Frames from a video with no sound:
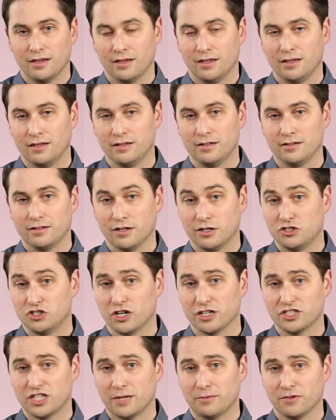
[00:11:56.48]
In
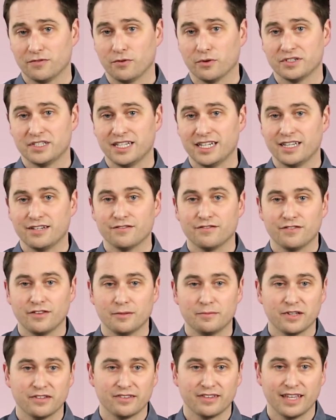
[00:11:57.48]
John chapter 14,
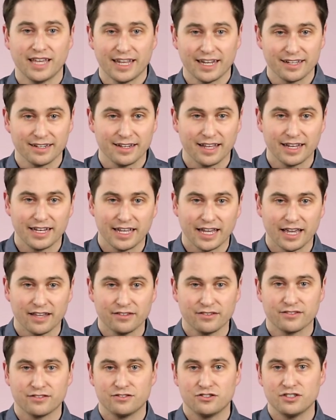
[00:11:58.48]
Philip doesn't get it, and he
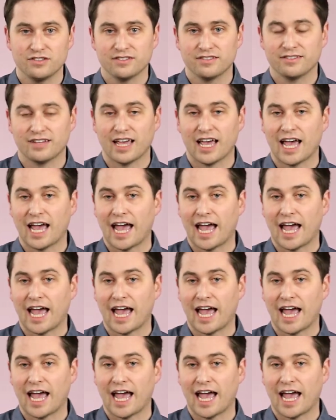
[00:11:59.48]
asks Jesus to